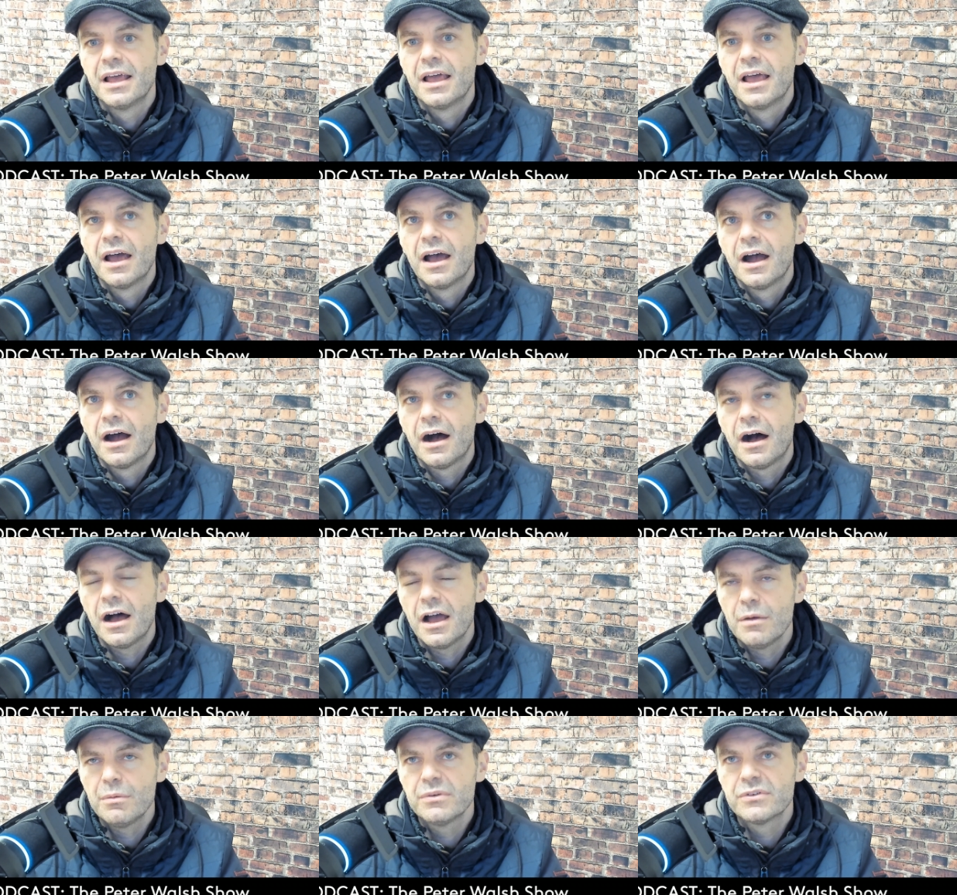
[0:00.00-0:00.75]

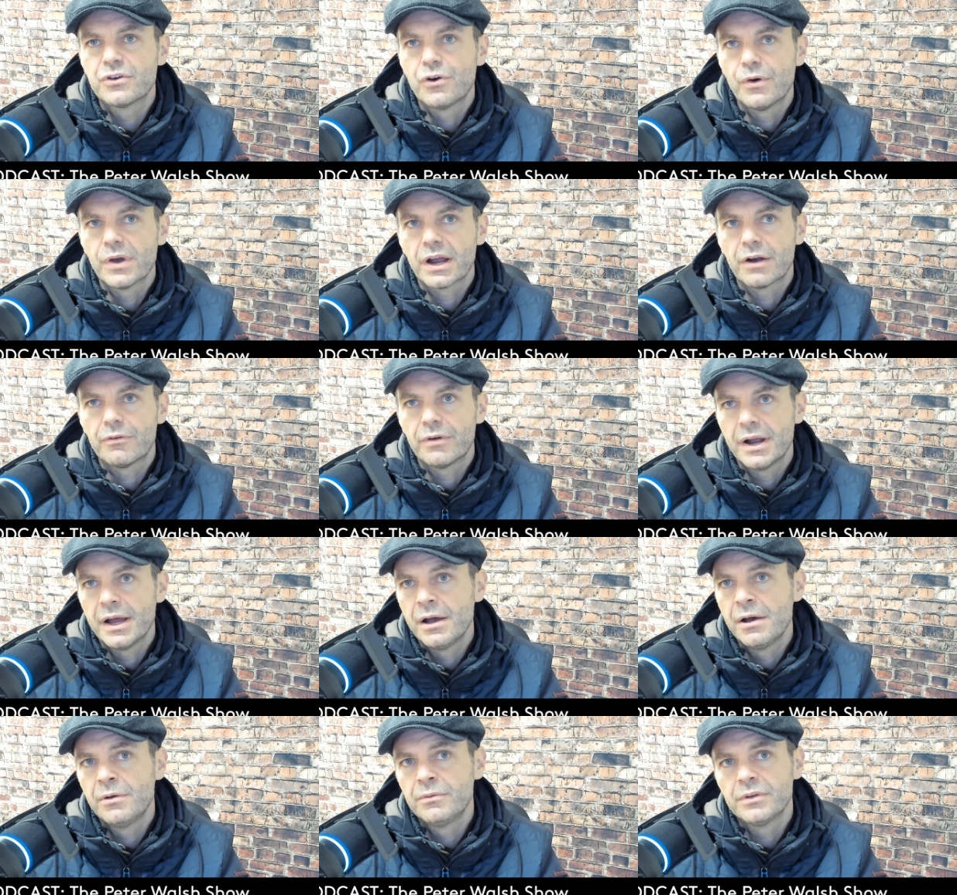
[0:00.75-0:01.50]
I was going
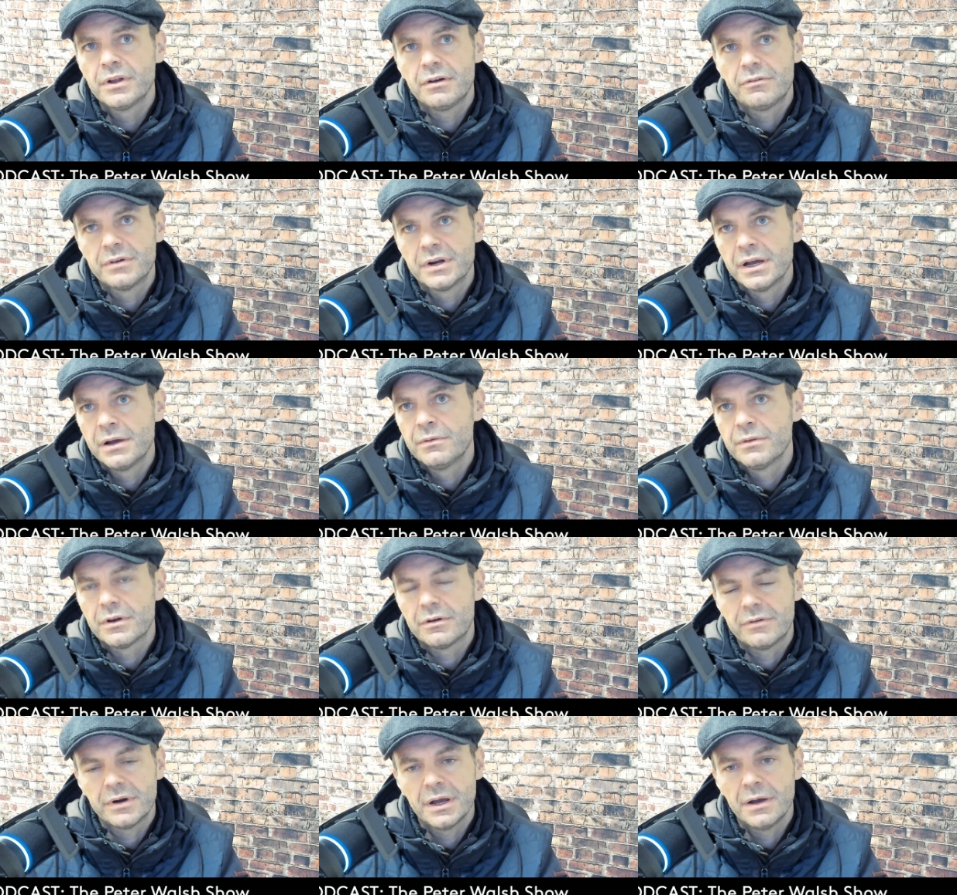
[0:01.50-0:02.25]
around and around and
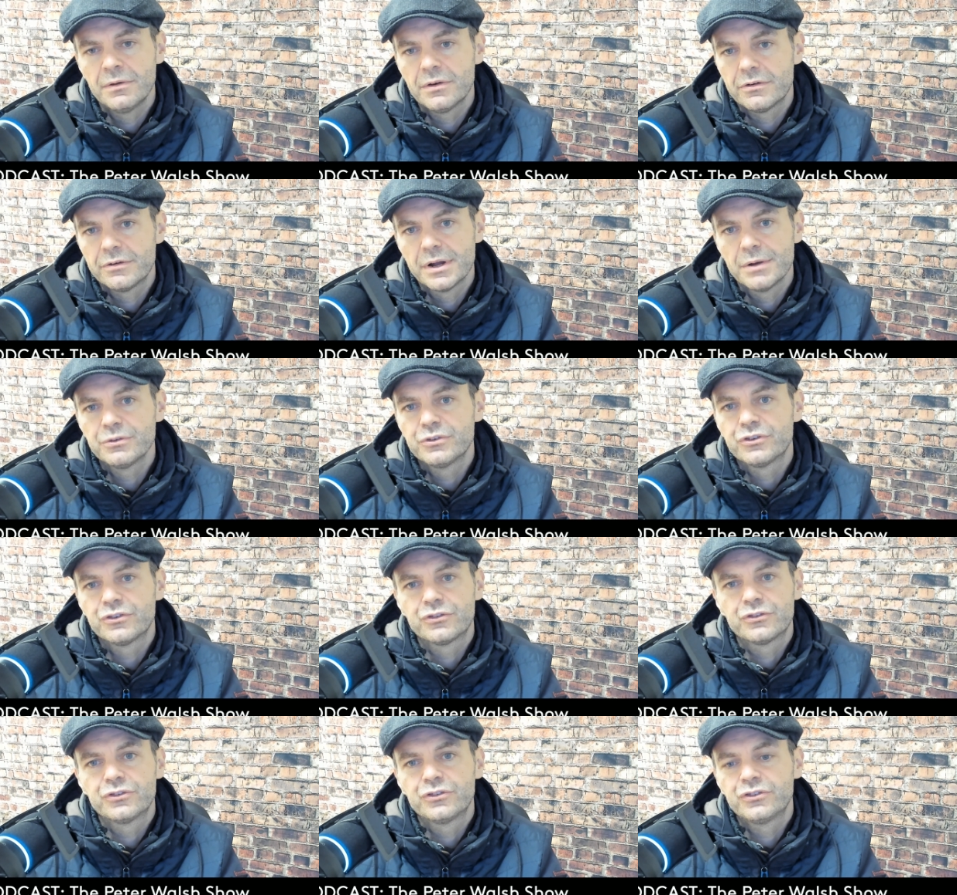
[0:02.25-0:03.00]
around and around
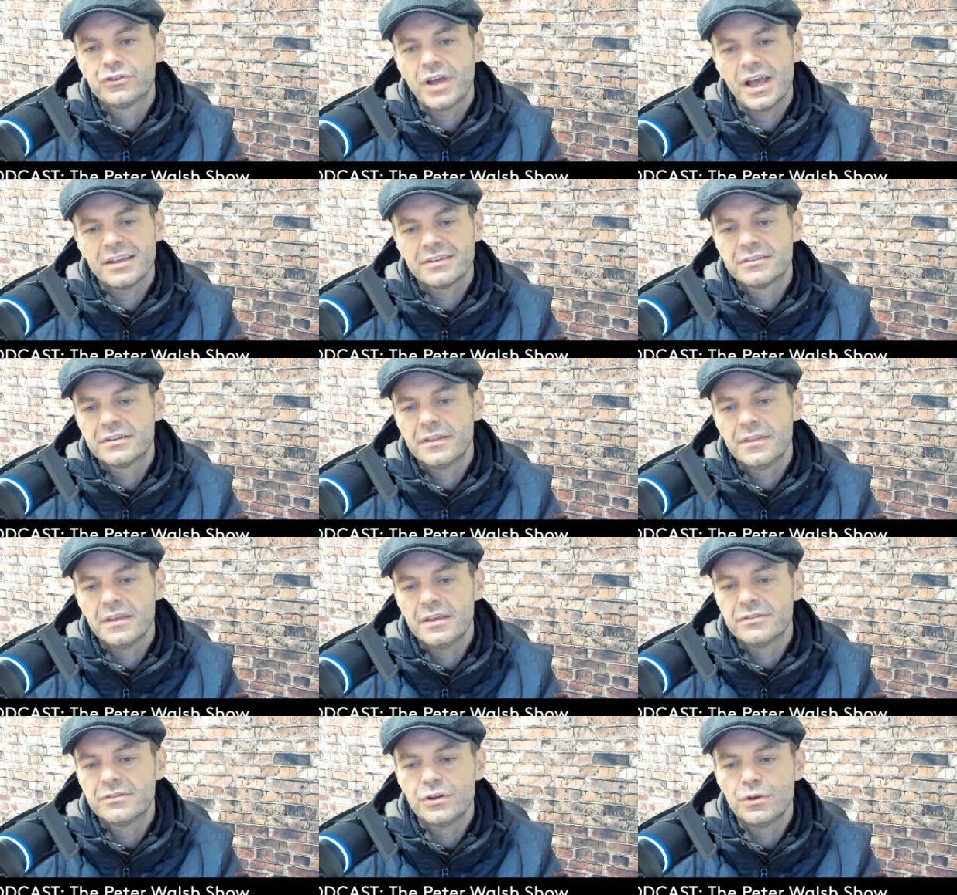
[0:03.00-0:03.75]
testing
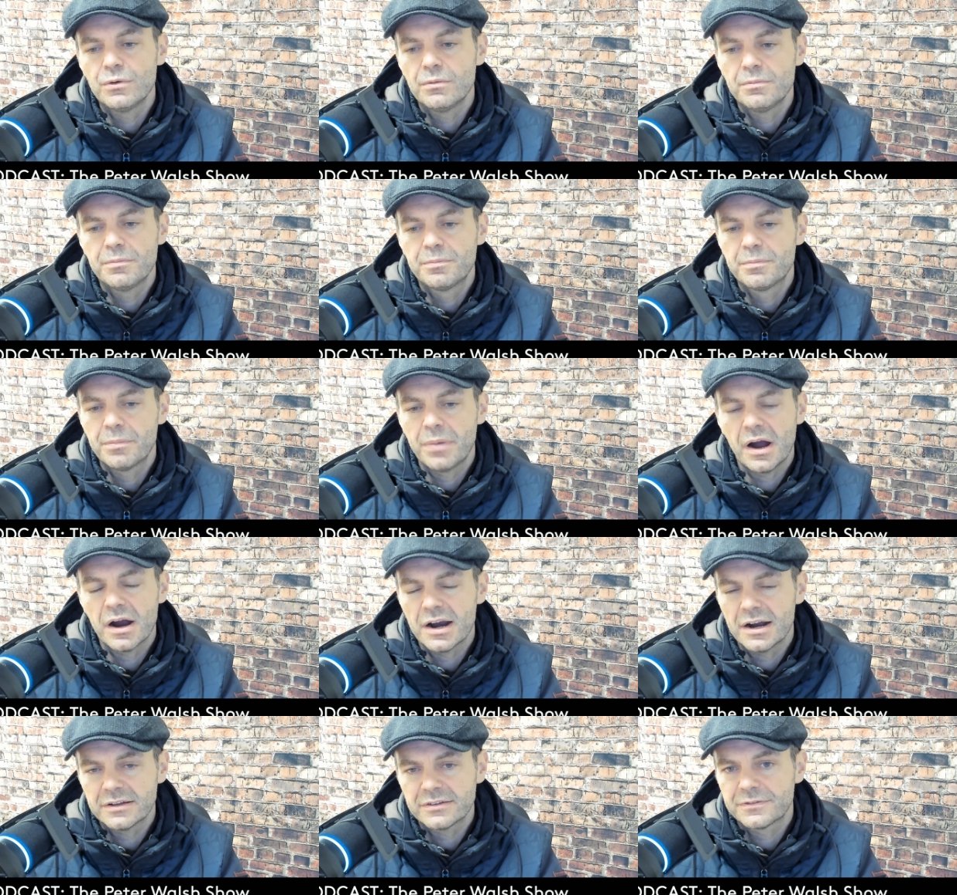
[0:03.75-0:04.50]
these new
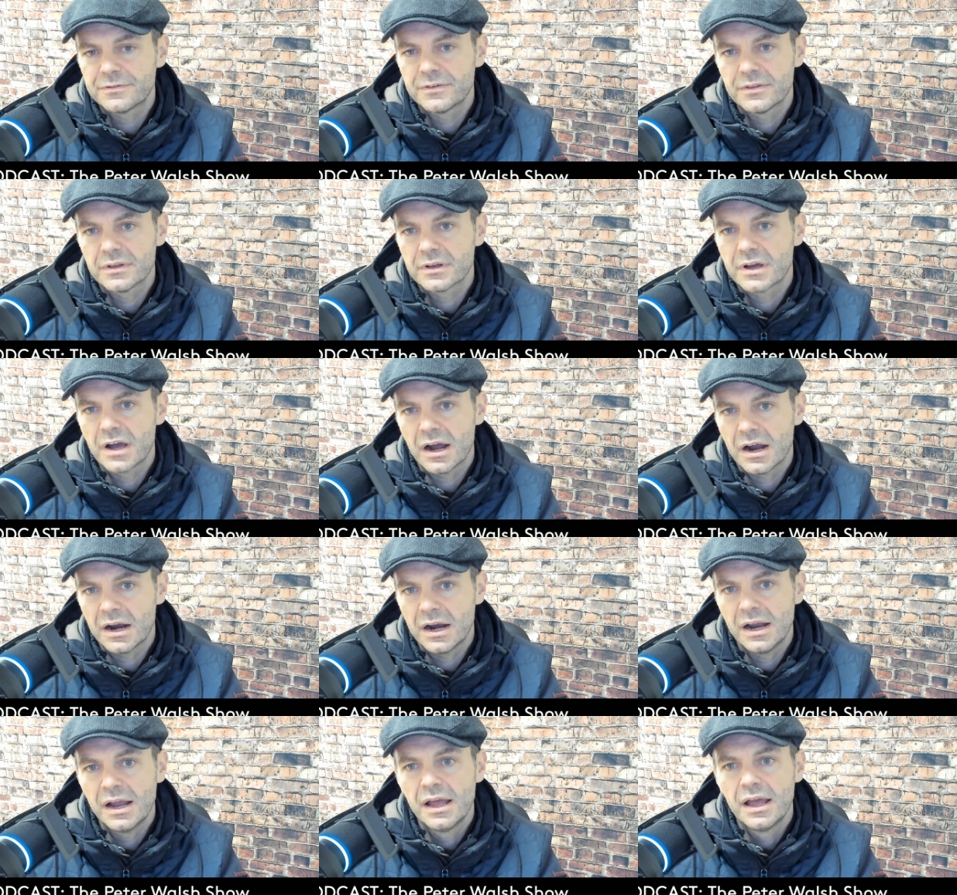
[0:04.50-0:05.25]
parts for the car.